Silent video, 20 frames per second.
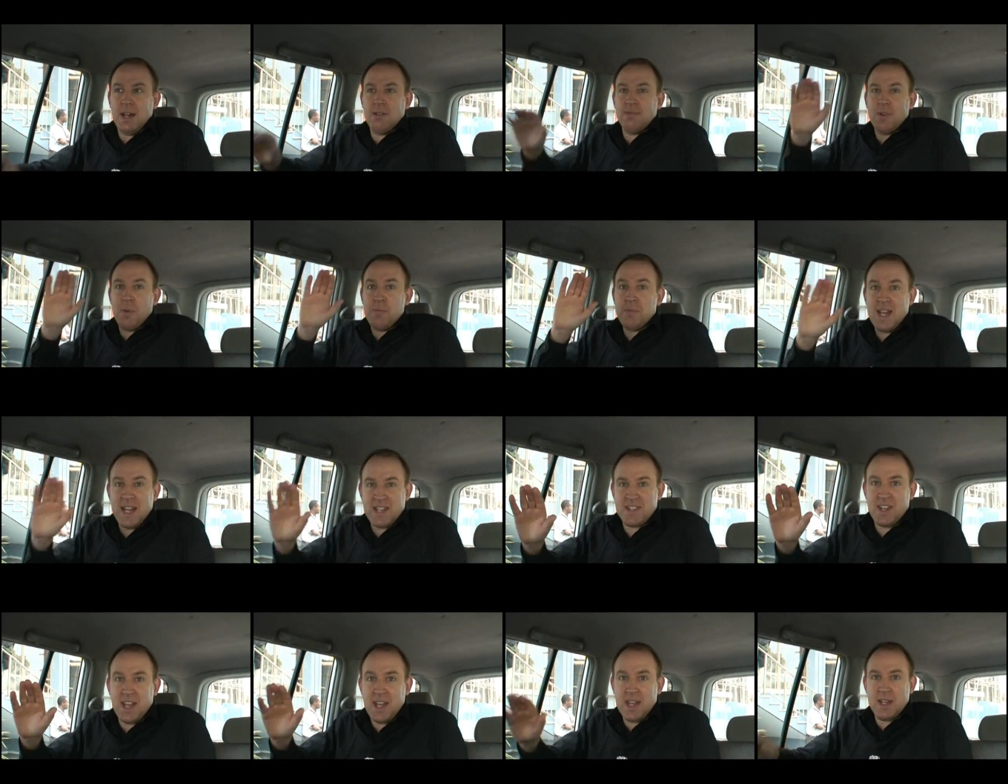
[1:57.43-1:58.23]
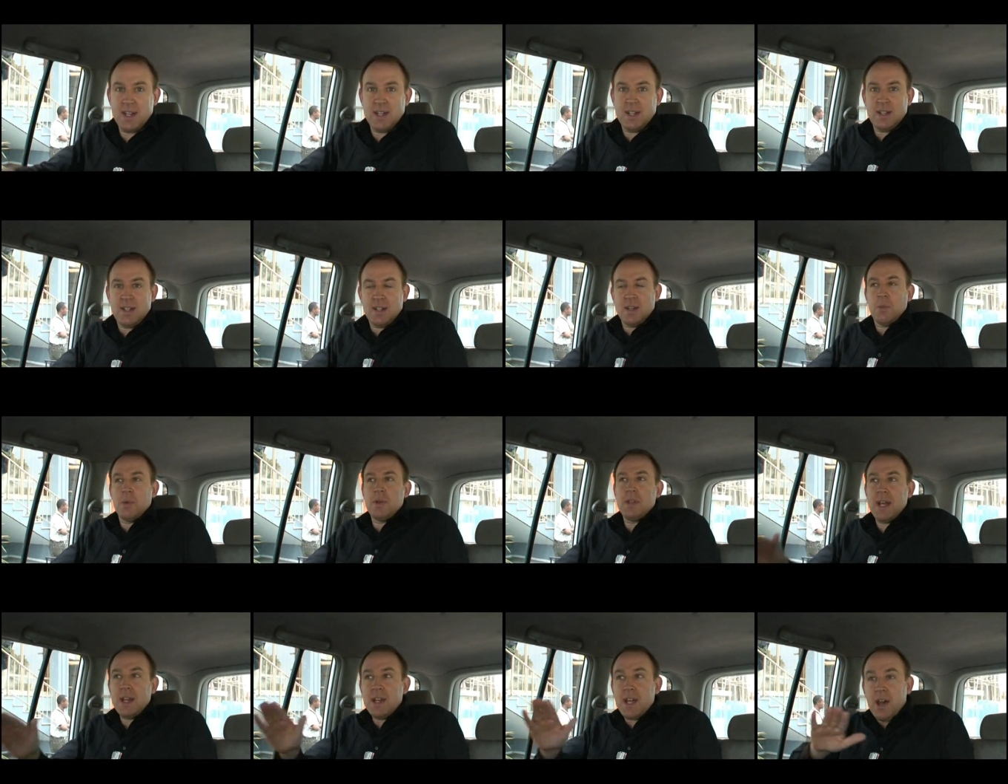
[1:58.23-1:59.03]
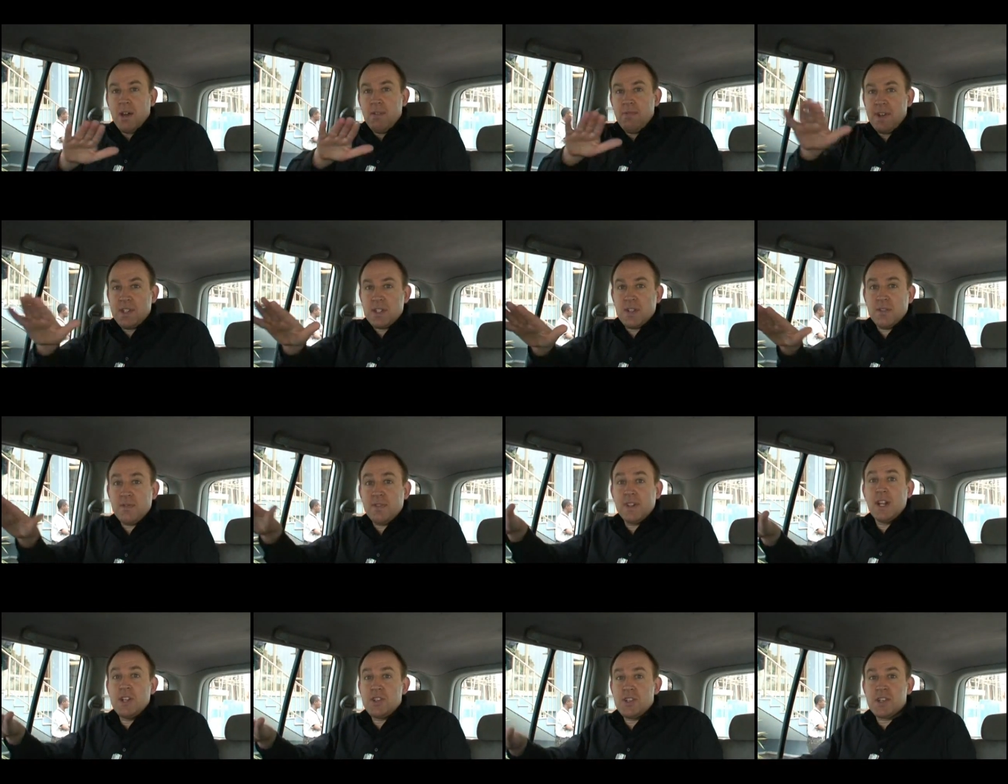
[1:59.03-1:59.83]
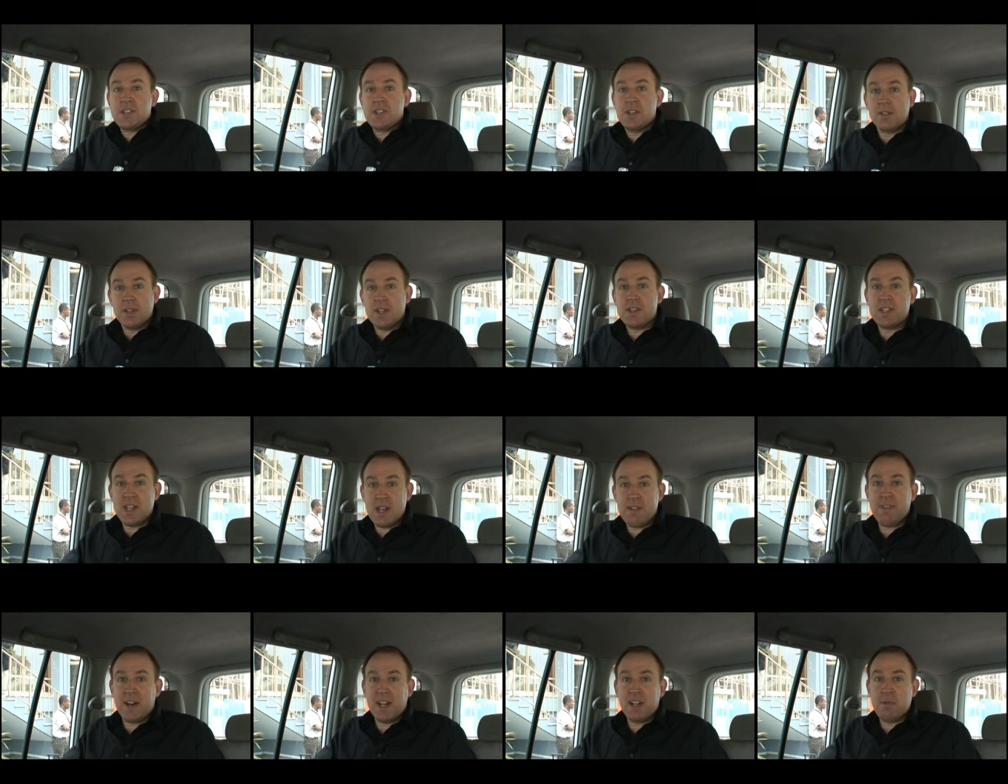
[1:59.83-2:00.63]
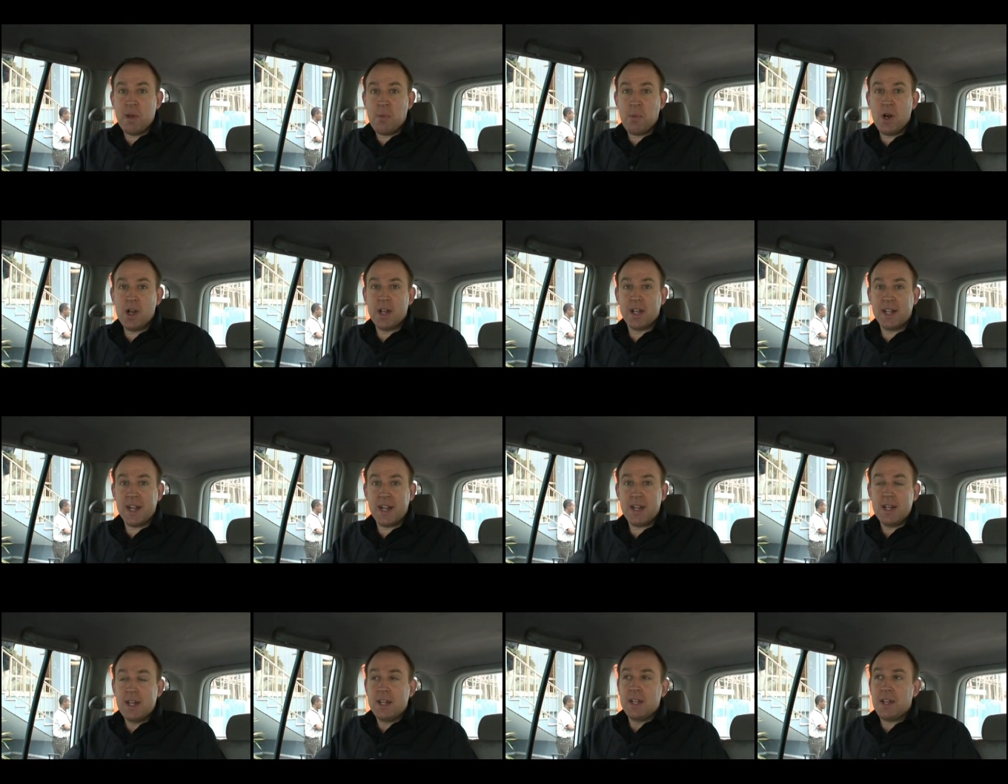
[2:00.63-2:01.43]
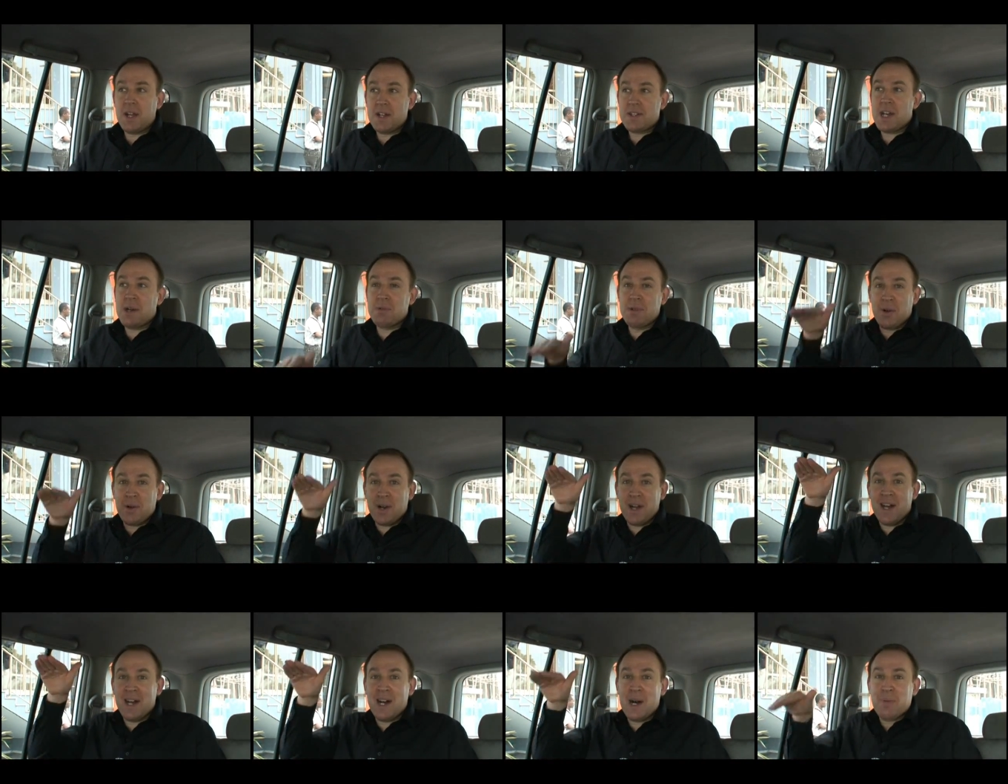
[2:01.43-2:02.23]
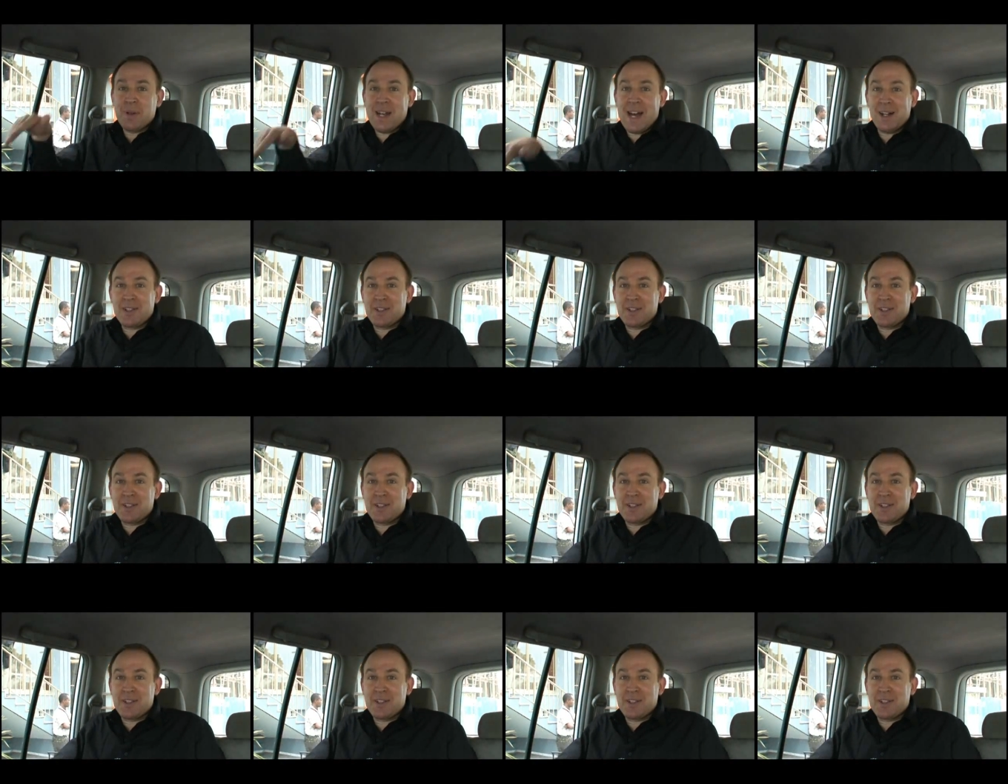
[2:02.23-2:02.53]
And from Dessie, we then go and visit the villages that Tearfund have been working in. You can tell we're quite high up in